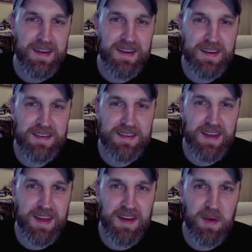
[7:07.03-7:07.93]
it
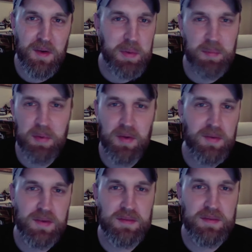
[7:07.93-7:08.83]
just kind of opened up a
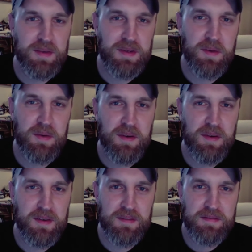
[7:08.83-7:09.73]
whole new
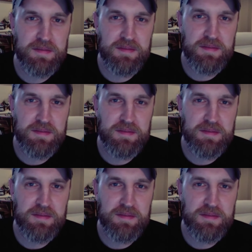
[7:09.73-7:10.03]
door of